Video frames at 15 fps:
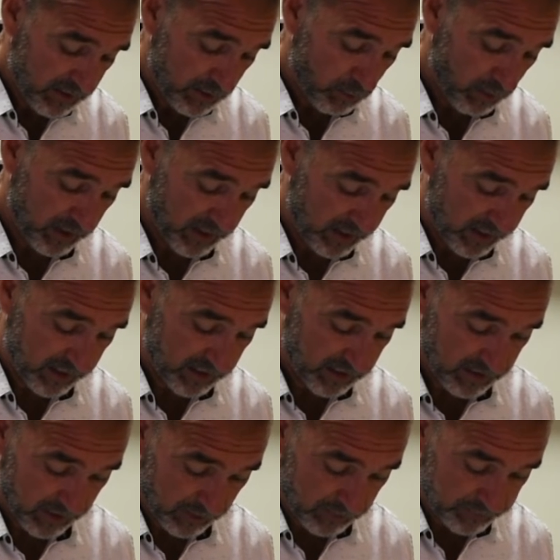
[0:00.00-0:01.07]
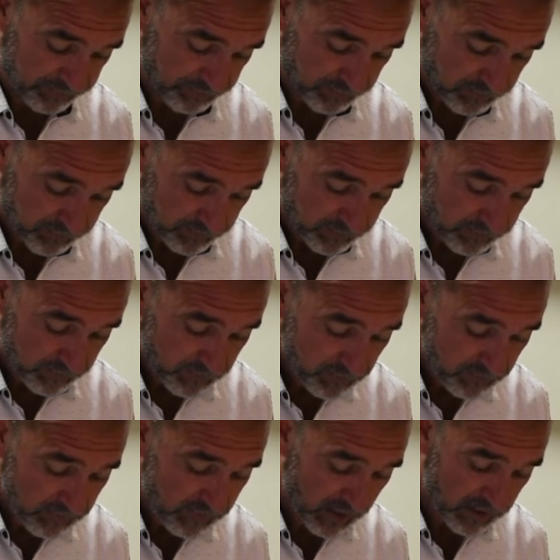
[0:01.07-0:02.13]
when it gets there.
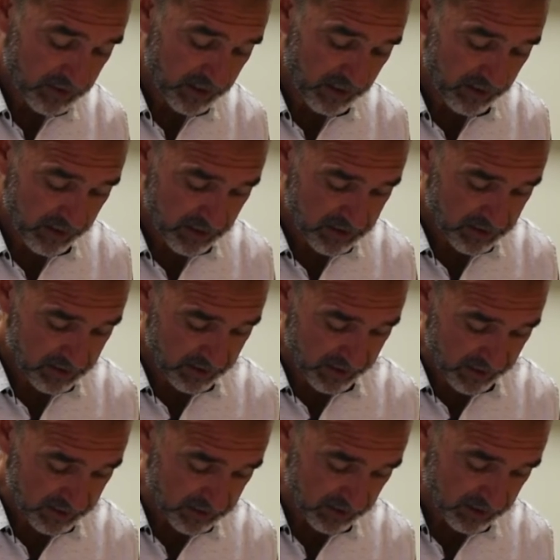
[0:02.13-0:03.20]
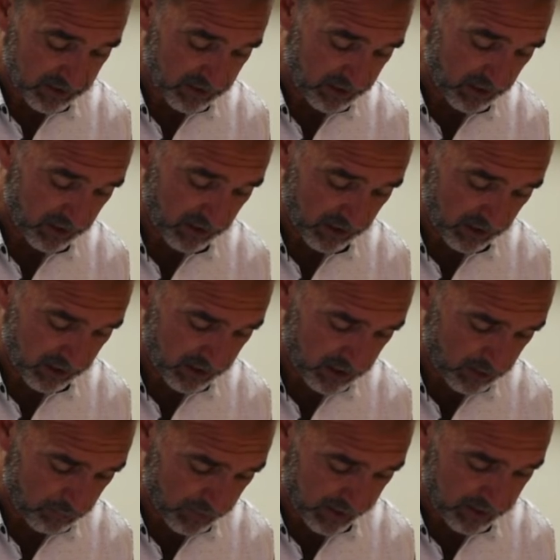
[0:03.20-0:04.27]
Now see, this is still a
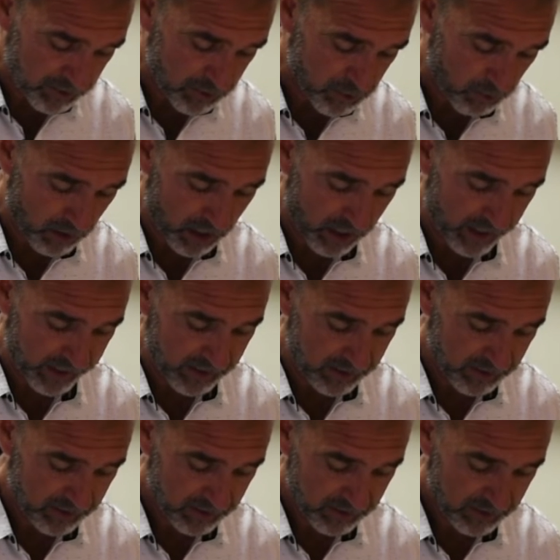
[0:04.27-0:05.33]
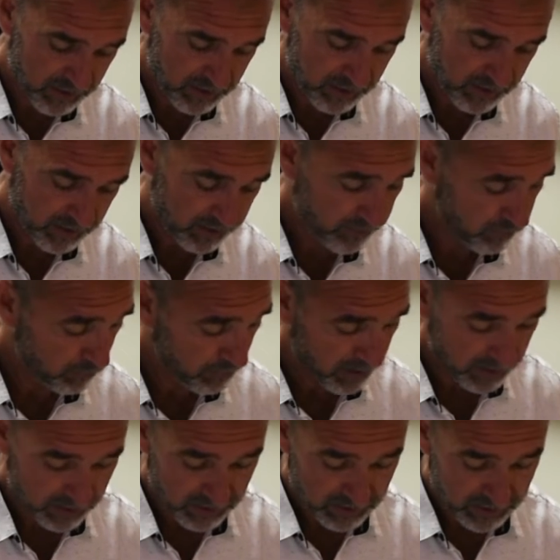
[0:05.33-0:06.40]
little bit dry for
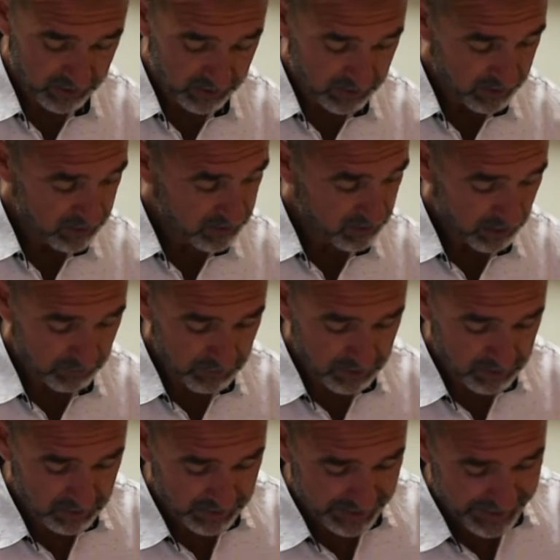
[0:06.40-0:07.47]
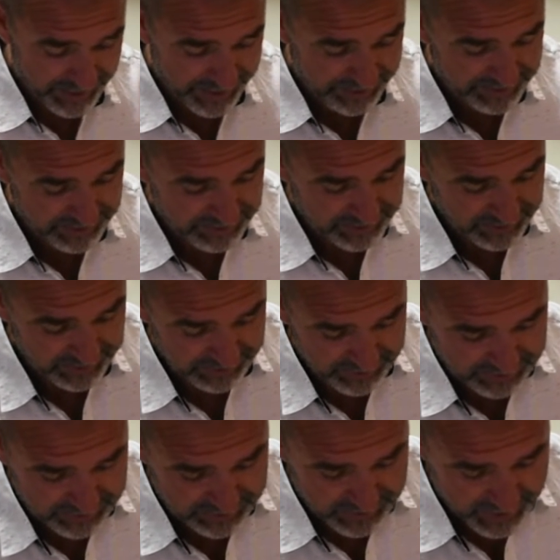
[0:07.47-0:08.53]
me. So I'm just going to add just a
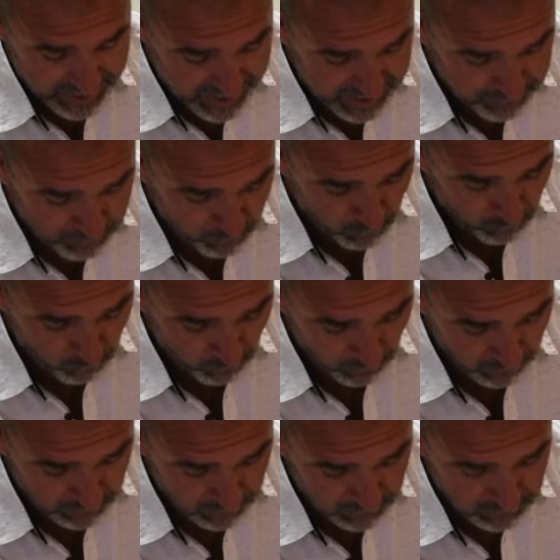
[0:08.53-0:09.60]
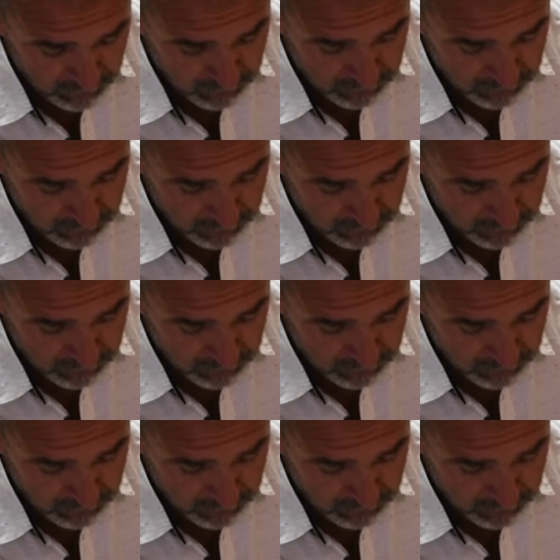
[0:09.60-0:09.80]
tad more water